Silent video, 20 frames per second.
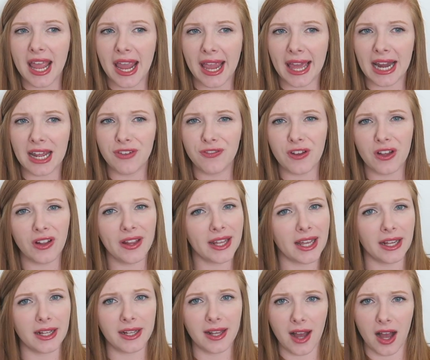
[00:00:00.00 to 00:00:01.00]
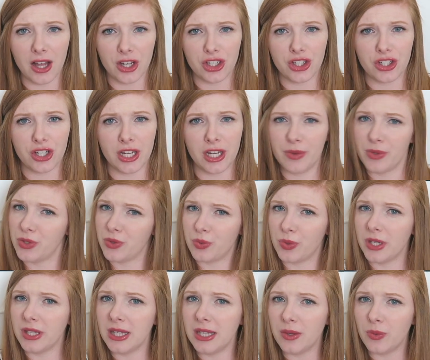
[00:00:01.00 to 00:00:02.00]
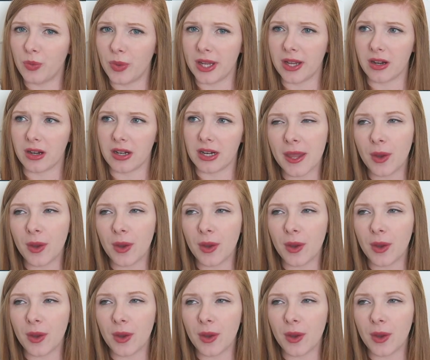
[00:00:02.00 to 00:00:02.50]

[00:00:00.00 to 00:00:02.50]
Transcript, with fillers: and I felt like a gush and it was really weird.